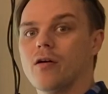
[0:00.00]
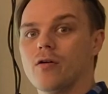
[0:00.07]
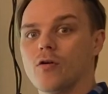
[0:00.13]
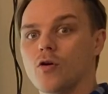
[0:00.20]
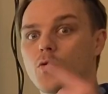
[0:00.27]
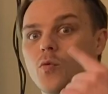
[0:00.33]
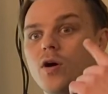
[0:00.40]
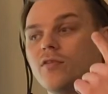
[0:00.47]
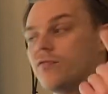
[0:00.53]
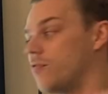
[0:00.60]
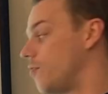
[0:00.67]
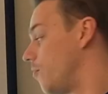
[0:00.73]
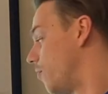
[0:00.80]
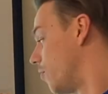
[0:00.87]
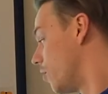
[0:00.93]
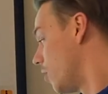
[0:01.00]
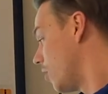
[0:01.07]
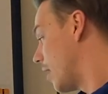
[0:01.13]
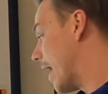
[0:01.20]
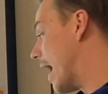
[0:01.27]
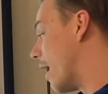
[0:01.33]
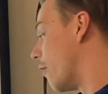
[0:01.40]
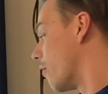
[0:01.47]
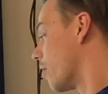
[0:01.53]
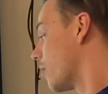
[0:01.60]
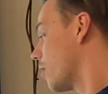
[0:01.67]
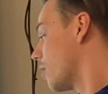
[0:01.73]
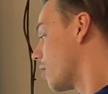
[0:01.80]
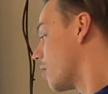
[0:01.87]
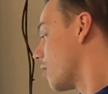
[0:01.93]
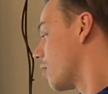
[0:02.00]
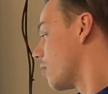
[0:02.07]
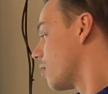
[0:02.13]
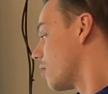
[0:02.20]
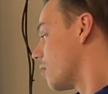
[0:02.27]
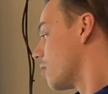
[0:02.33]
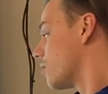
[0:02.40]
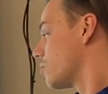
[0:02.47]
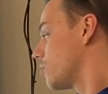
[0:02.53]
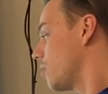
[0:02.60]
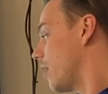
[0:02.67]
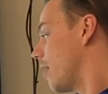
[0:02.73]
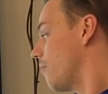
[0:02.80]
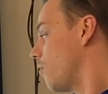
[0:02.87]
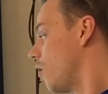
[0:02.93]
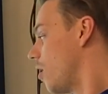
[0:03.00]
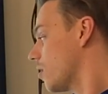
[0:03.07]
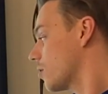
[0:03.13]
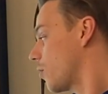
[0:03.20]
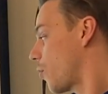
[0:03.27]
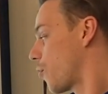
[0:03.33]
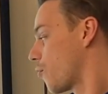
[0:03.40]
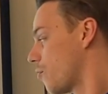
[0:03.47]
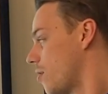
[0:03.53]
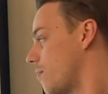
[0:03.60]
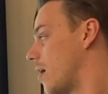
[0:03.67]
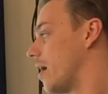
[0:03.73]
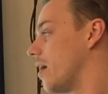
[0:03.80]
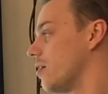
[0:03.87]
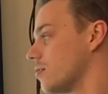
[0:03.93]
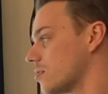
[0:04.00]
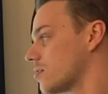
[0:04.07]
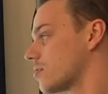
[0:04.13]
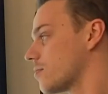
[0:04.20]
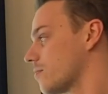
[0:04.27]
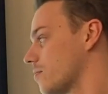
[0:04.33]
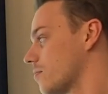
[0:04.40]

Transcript: or 1 full hour, she'll have walked 3 miles.